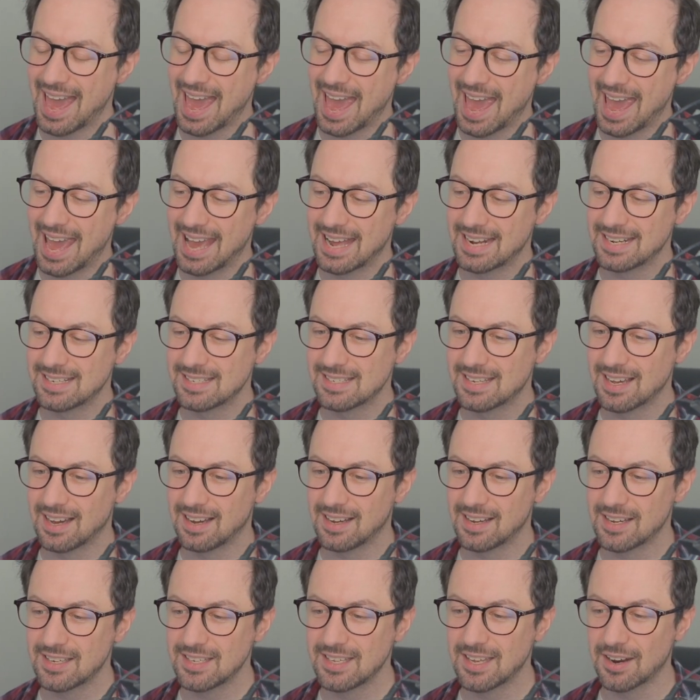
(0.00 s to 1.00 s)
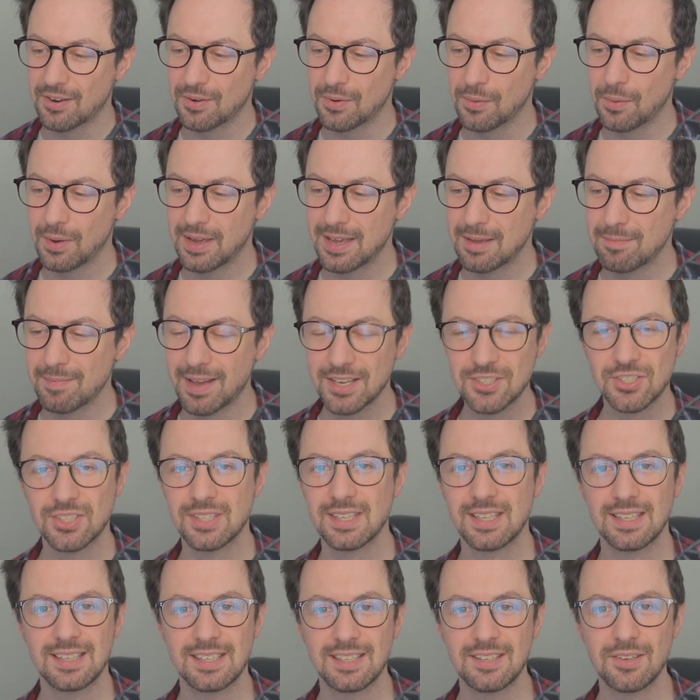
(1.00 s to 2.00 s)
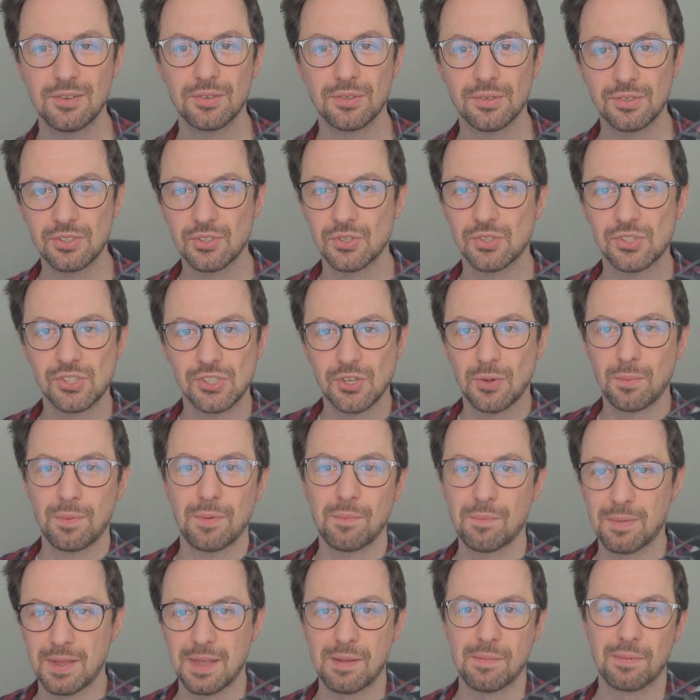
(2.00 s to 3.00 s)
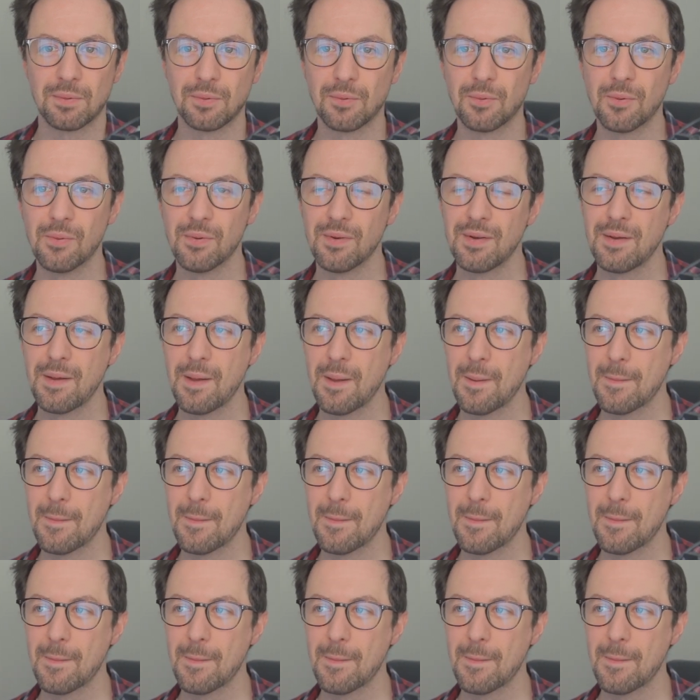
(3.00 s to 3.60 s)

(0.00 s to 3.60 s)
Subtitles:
And, you know, imagine you're stopping people